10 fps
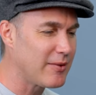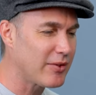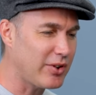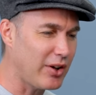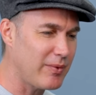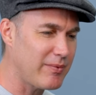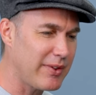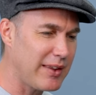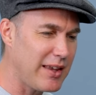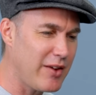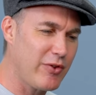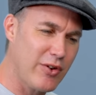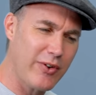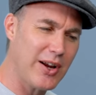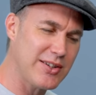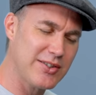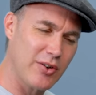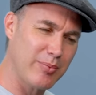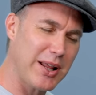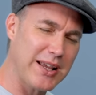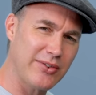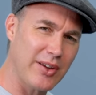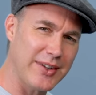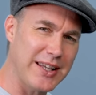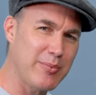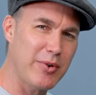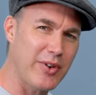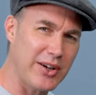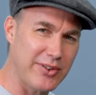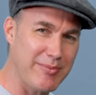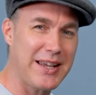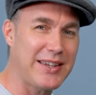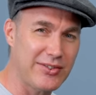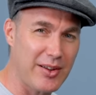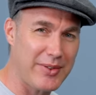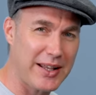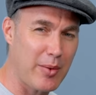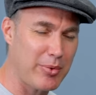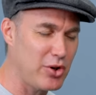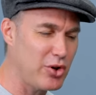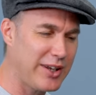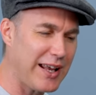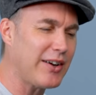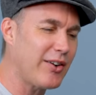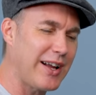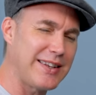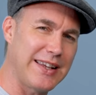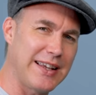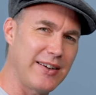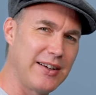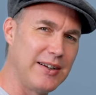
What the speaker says: So if you find yourself playing something, improvising, making something up, and you get an idea